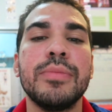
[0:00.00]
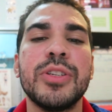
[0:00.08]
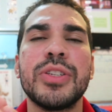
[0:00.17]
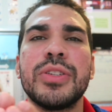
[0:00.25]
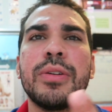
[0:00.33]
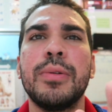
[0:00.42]

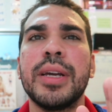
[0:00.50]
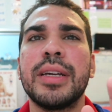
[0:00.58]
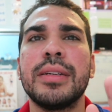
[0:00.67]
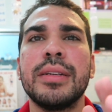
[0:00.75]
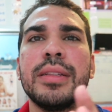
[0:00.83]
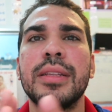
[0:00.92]
Just a
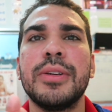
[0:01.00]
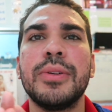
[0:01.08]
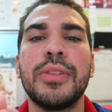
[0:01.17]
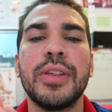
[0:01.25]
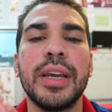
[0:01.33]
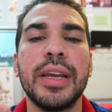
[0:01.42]
quick
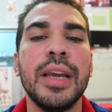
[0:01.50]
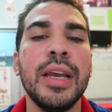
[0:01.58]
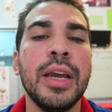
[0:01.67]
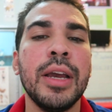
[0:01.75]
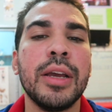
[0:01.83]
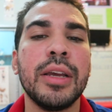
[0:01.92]
little thing
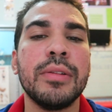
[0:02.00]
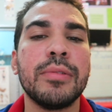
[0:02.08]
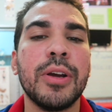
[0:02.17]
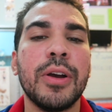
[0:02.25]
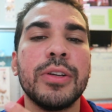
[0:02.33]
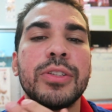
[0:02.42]
in
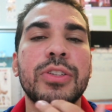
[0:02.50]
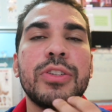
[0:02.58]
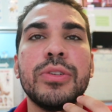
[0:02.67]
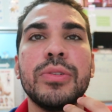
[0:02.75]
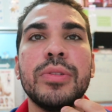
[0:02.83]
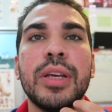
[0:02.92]
regards
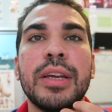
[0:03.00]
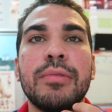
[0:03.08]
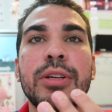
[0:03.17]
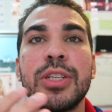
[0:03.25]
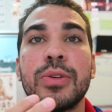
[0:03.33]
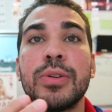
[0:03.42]
to
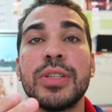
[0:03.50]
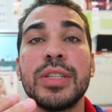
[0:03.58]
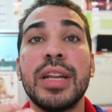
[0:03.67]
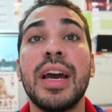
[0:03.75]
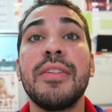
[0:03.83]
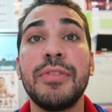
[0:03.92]
like
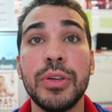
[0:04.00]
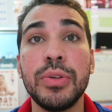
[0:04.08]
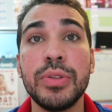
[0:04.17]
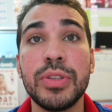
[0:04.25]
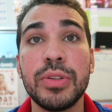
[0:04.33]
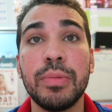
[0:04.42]
resources that I've
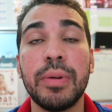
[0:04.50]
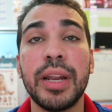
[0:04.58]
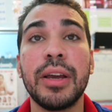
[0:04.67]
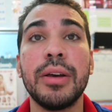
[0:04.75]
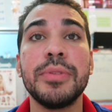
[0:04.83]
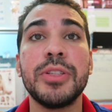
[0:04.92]
used when
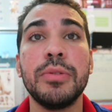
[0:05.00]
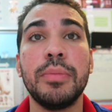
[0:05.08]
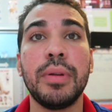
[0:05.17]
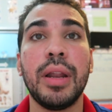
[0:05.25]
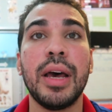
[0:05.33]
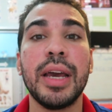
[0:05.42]
it comes to
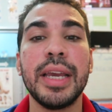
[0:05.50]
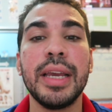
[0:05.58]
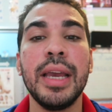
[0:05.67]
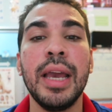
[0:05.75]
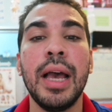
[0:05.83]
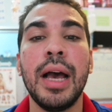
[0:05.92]

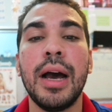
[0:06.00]
applying,